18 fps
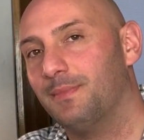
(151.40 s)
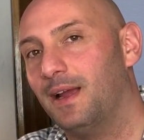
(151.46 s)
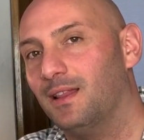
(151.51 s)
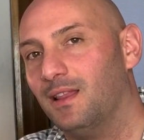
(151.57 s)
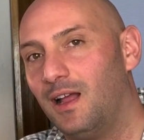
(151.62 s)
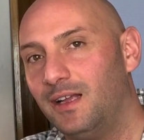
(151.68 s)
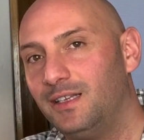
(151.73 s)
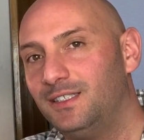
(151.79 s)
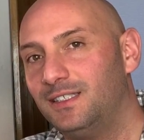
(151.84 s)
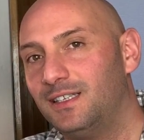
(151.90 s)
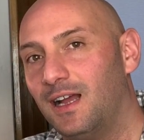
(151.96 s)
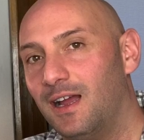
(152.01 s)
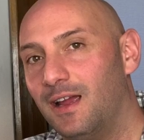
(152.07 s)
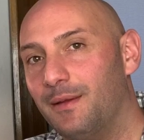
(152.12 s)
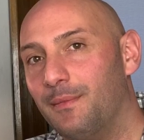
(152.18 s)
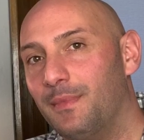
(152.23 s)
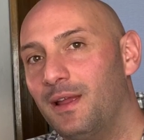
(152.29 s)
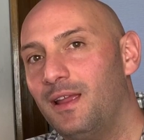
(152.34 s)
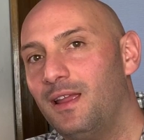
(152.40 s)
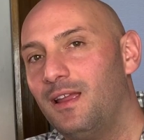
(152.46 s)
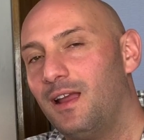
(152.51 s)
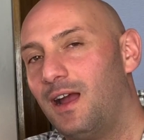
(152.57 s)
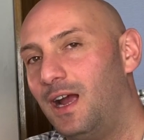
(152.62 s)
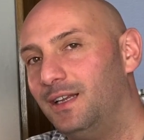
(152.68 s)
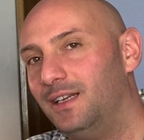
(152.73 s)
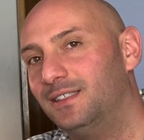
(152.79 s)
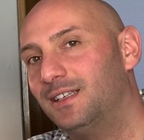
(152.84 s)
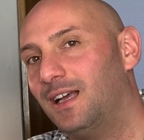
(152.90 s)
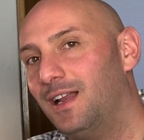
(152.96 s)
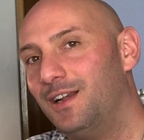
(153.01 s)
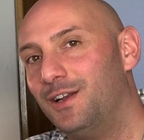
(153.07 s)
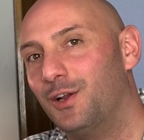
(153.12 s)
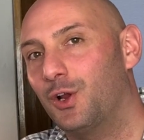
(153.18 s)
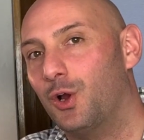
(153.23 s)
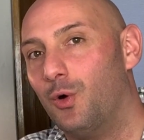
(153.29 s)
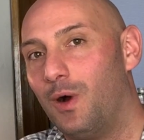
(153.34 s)
my lunchtime, I decided
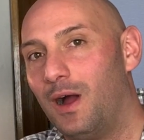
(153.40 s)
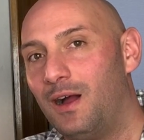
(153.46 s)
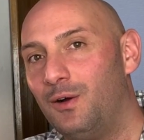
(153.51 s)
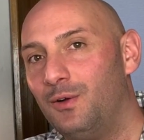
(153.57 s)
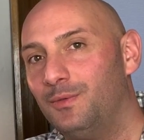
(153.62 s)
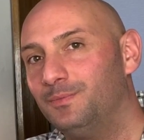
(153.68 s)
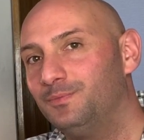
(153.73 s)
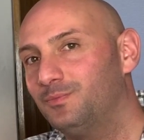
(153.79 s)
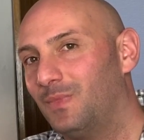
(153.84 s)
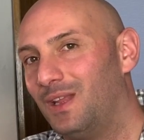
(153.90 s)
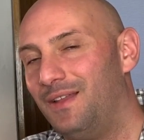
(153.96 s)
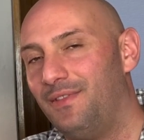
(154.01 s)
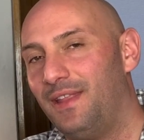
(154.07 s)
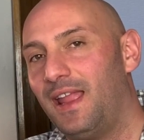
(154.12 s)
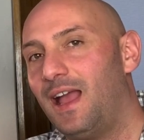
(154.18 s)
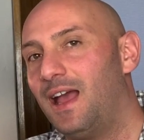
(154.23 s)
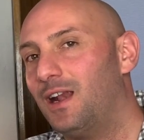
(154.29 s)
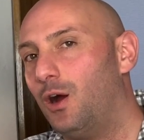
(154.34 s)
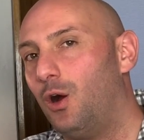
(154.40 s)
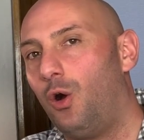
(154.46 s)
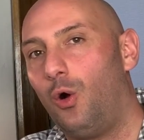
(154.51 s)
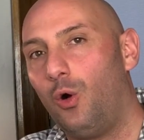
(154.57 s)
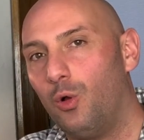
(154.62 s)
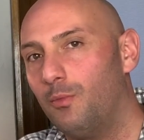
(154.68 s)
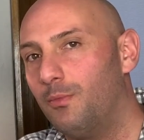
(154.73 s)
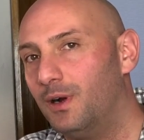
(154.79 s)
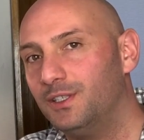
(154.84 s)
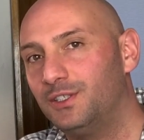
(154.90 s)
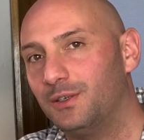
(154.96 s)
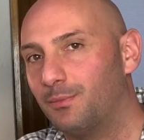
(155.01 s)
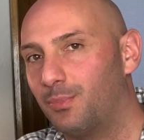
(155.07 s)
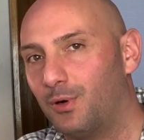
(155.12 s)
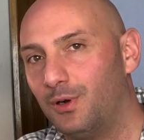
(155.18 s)
to go out, and they had a whole bunch of